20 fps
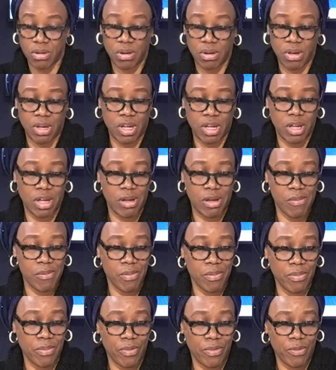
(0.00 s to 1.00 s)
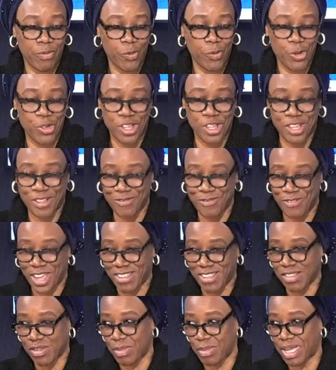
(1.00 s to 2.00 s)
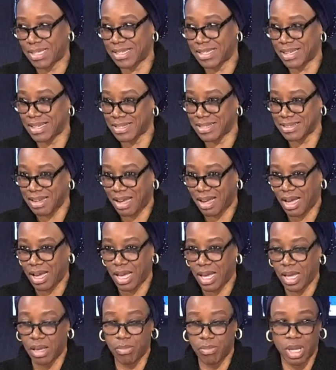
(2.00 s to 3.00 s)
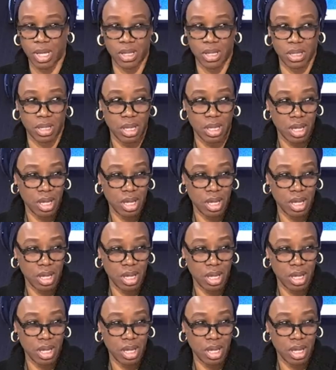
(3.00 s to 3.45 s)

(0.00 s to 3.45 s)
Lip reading: for the investment and time and